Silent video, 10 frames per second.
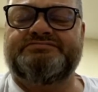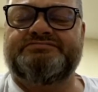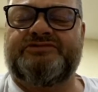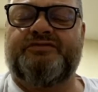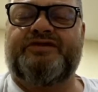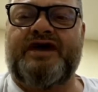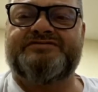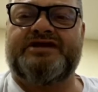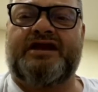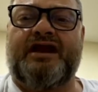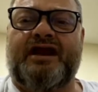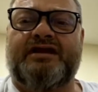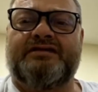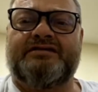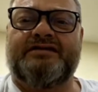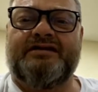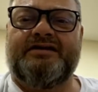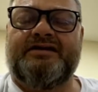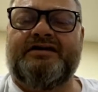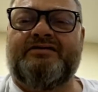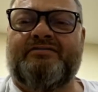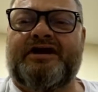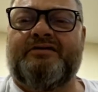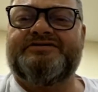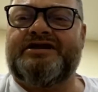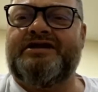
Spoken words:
2008 when I was an